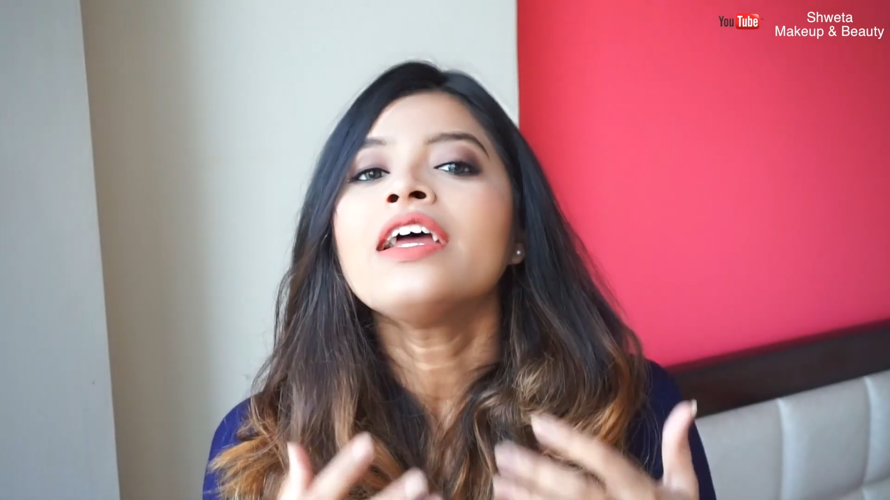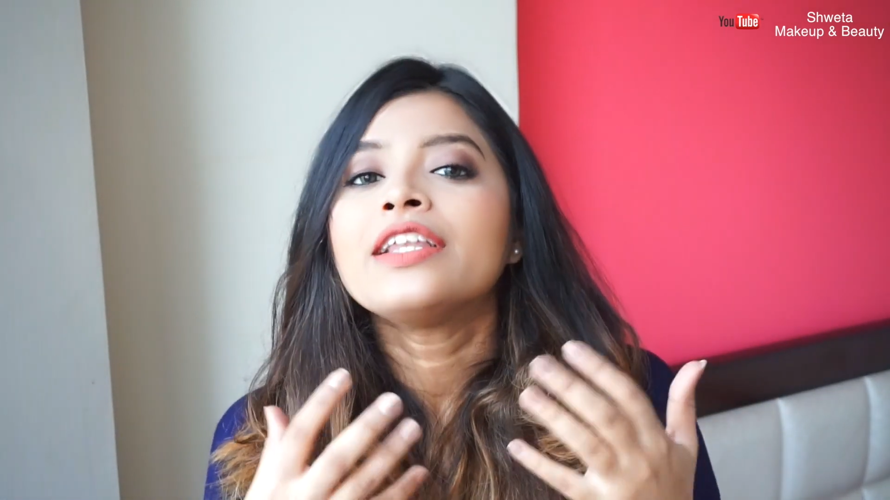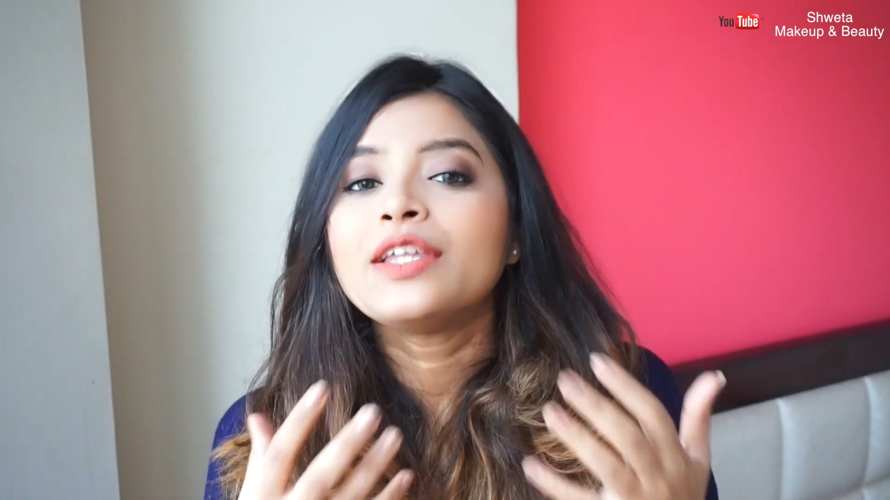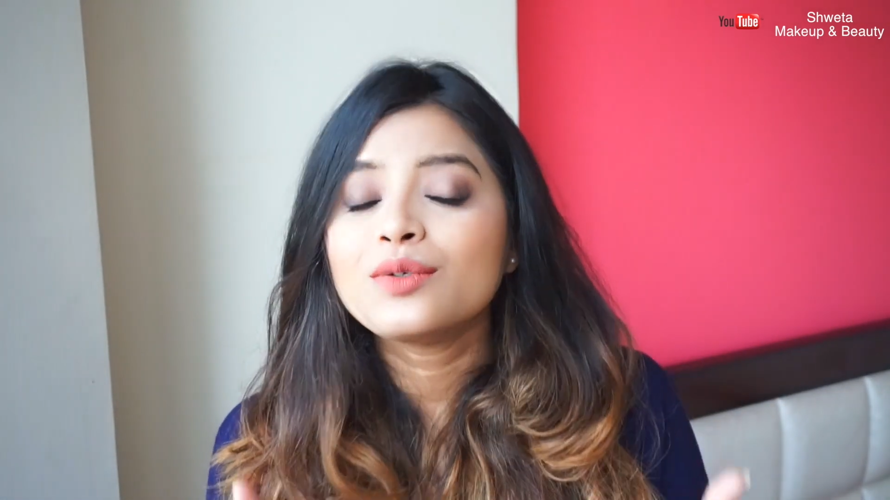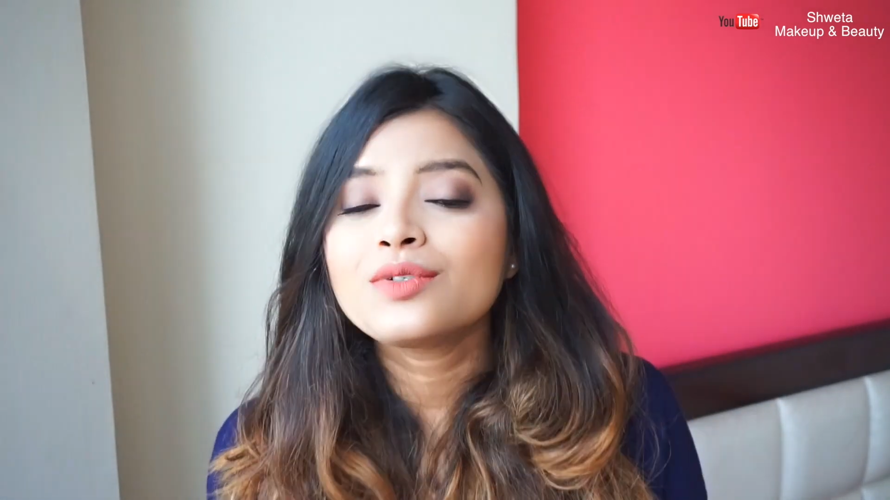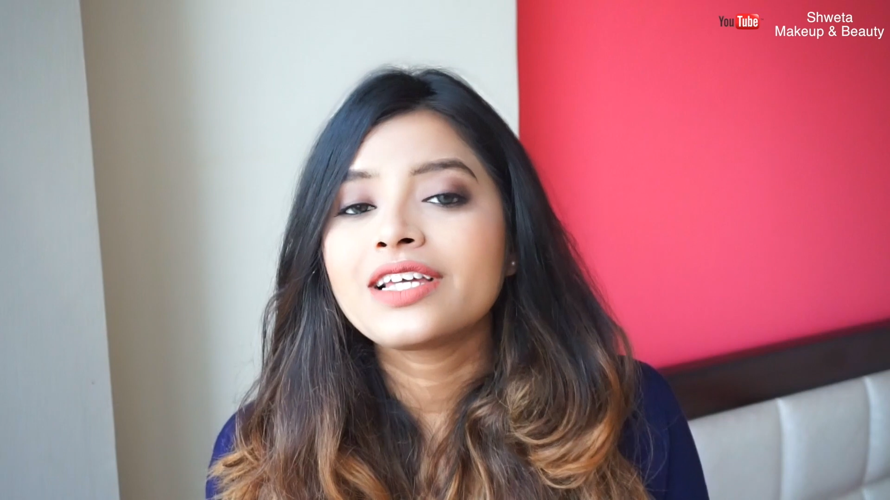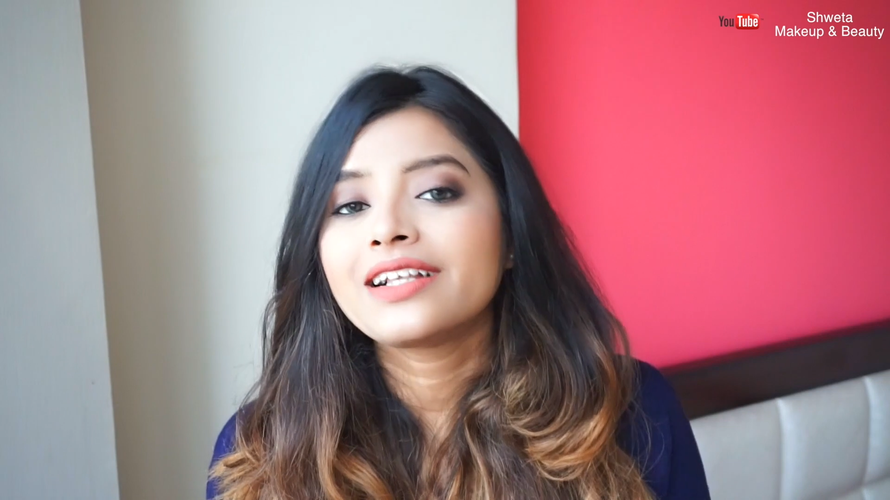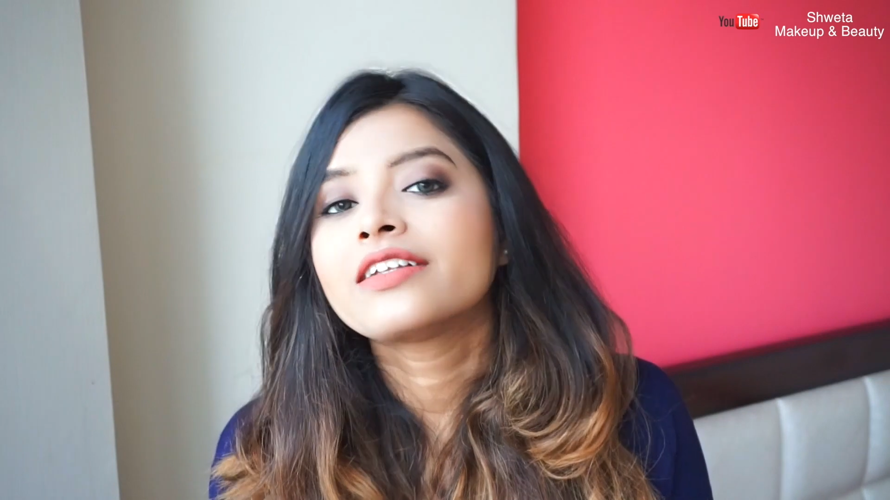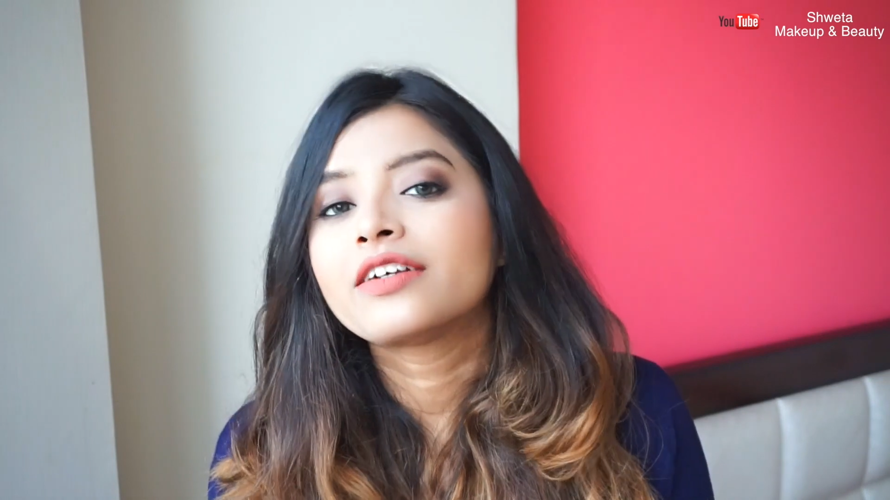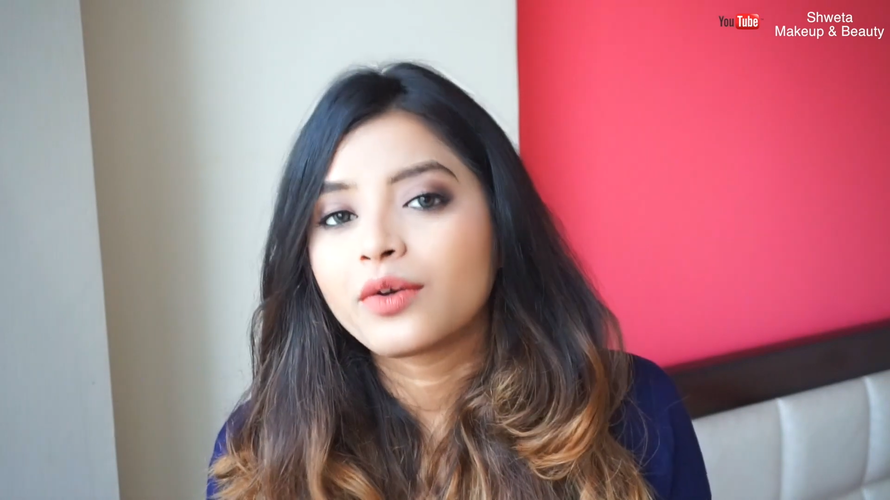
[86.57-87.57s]
new
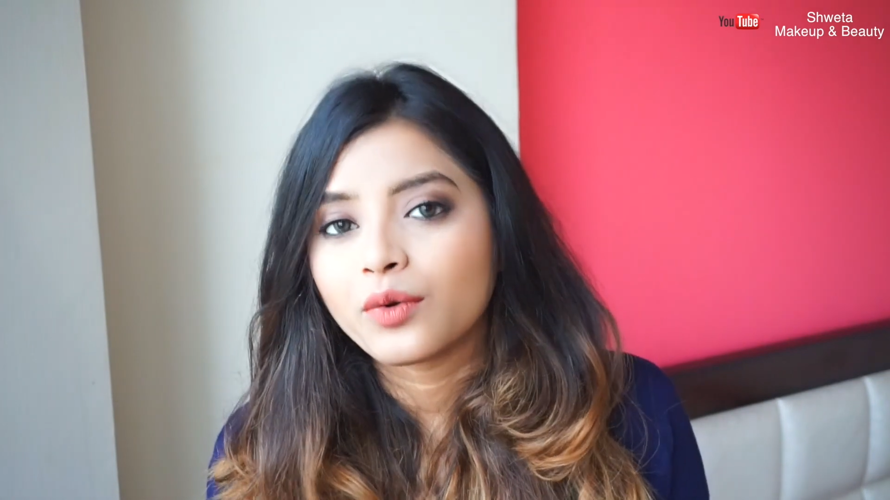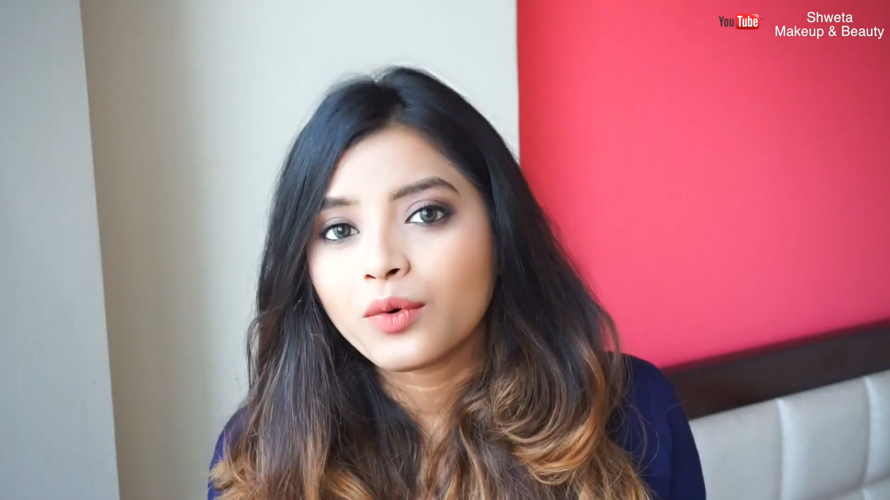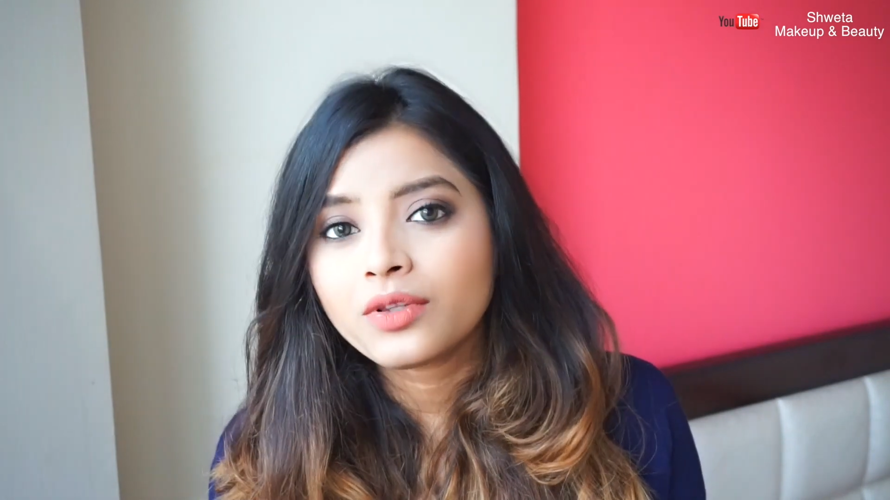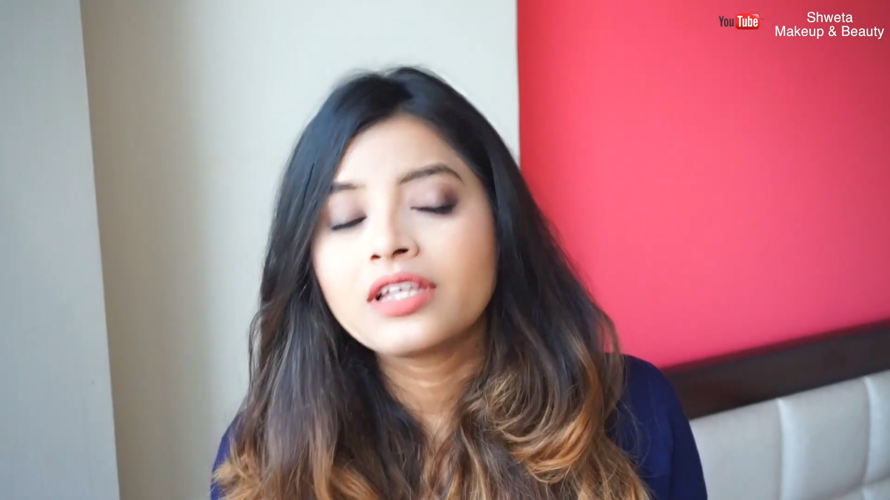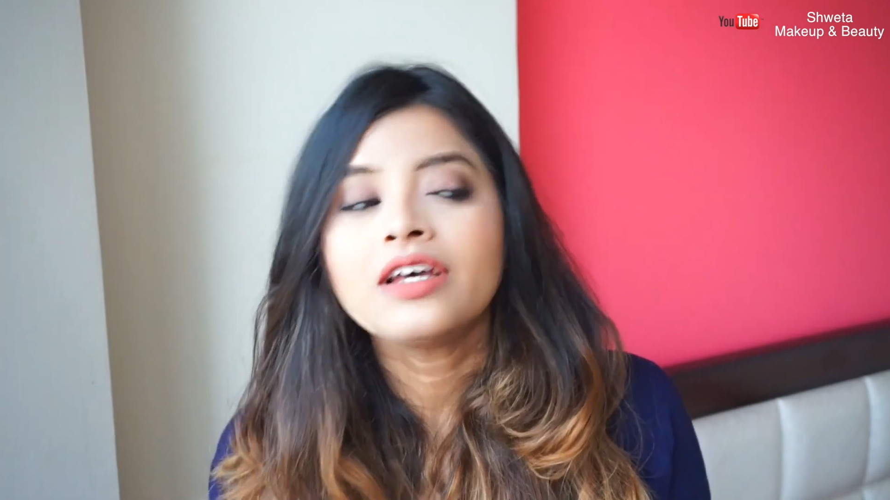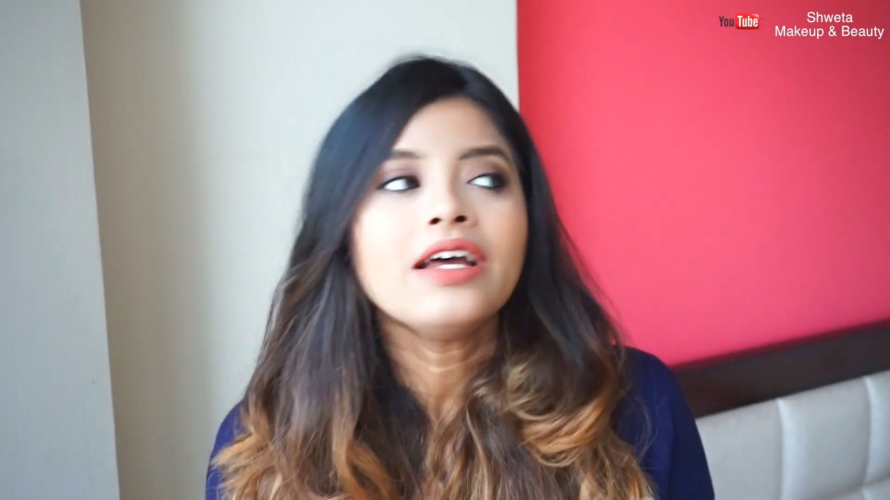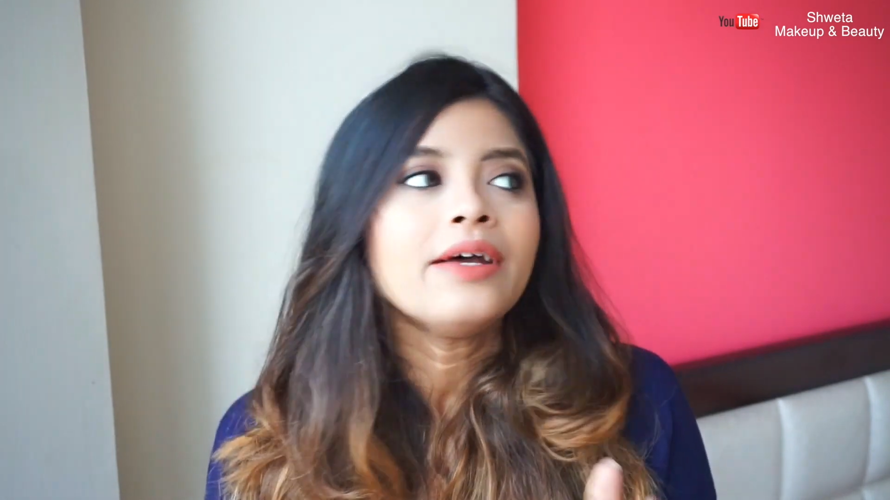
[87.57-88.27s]
cell growth.